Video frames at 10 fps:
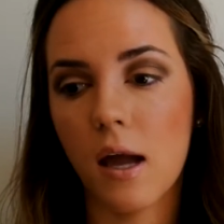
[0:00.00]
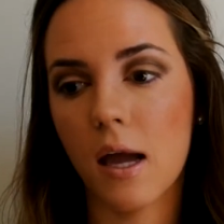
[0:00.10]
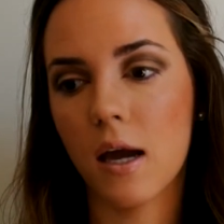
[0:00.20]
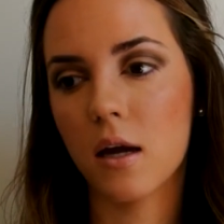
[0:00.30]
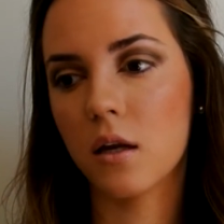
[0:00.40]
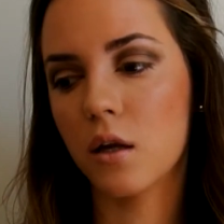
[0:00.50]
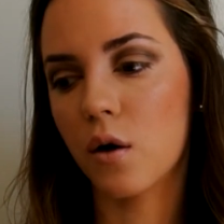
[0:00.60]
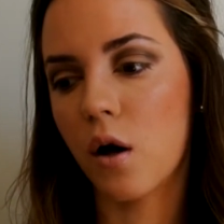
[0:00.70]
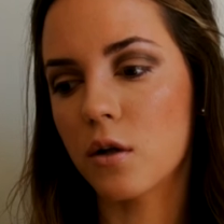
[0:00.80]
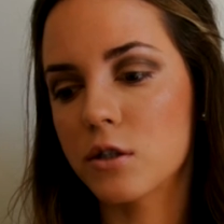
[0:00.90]
And you'll
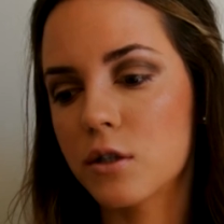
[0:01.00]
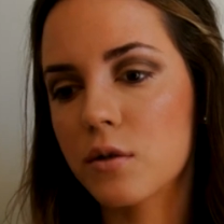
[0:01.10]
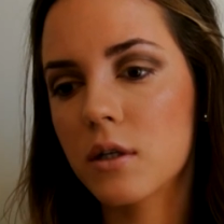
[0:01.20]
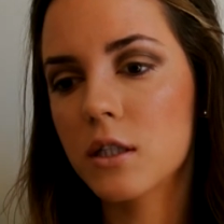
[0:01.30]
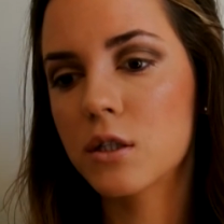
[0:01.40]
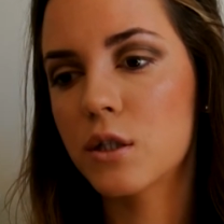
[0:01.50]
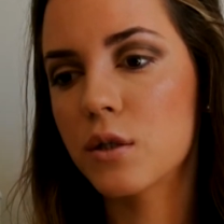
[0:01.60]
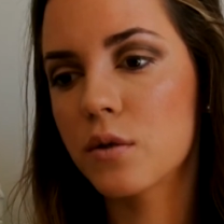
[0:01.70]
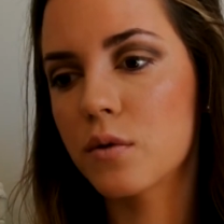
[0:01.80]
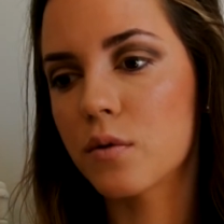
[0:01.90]
also need
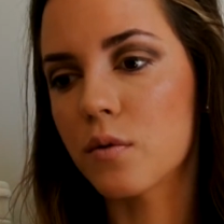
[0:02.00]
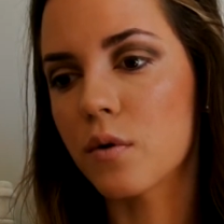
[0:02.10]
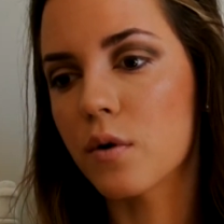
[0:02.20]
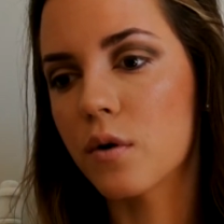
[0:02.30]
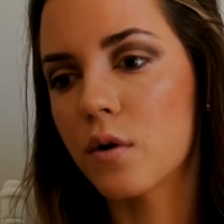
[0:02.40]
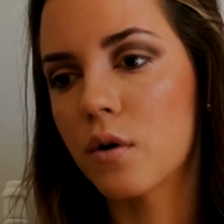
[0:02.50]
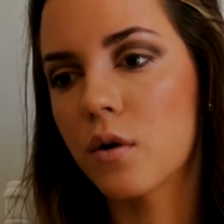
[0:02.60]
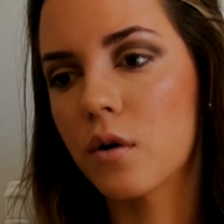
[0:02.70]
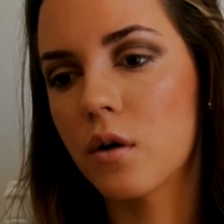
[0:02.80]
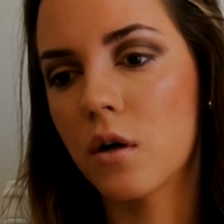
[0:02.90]
to
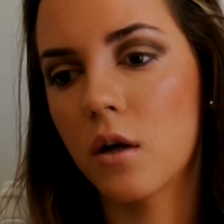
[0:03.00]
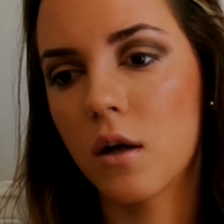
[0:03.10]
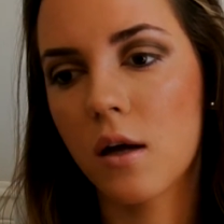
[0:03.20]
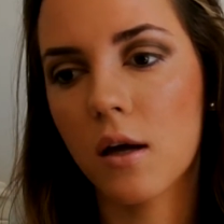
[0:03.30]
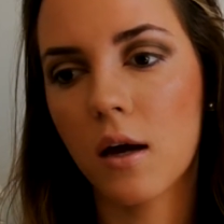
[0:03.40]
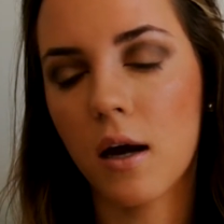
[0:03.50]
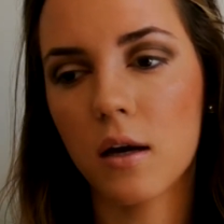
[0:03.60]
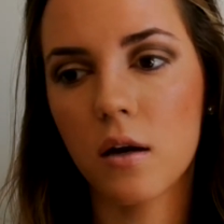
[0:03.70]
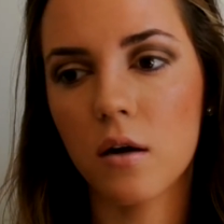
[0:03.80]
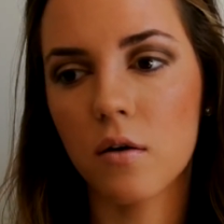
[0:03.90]

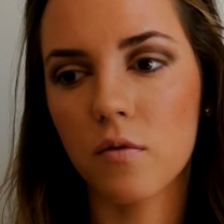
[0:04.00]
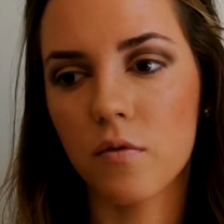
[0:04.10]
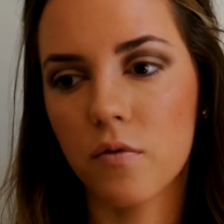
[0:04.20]
kind of